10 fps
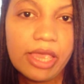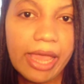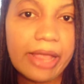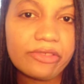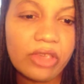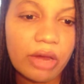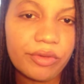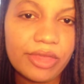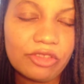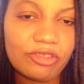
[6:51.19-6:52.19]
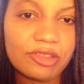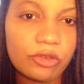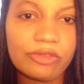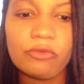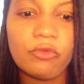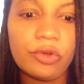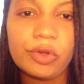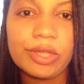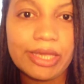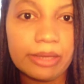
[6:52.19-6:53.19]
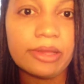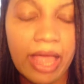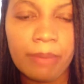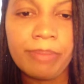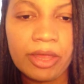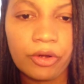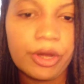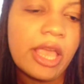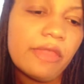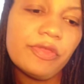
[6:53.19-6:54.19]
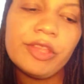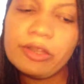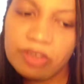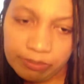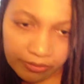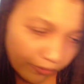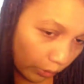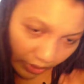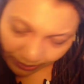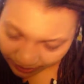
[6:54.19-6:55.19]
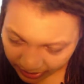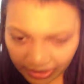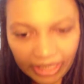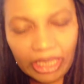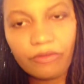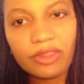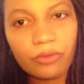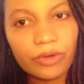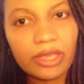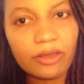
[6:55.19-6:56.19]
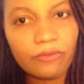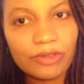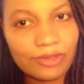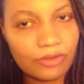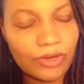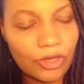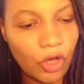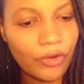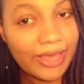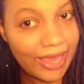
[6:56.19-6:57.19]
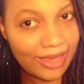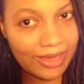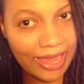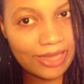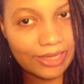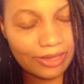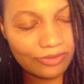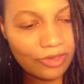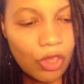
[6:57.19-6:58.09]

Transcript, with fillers: And so everything just looks really a lot better than it did before even the revisit reoccurring aliens,